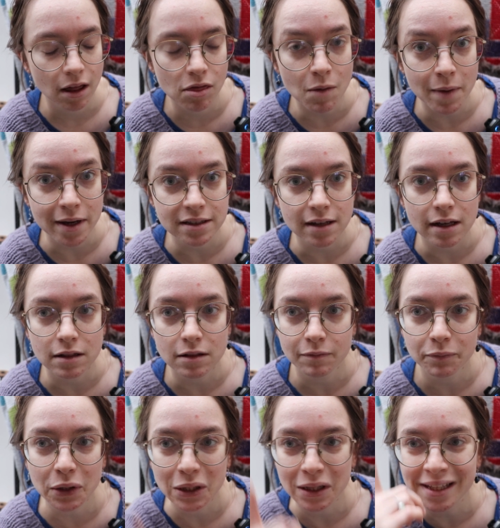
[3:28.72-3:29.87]
Not my style,
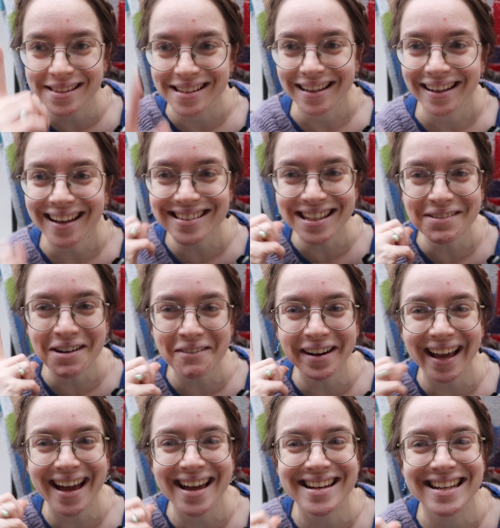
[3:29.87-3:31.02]
but let's see where
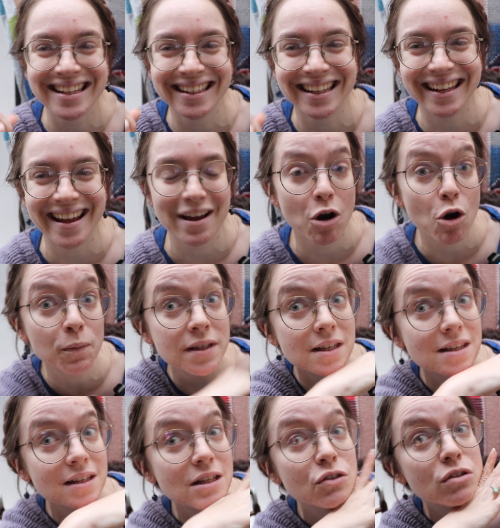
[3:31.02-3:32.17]
we get. And I hope this
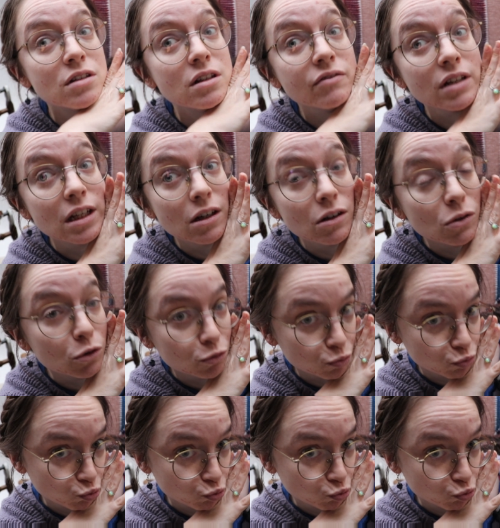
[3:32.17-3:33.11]
is an interesting video.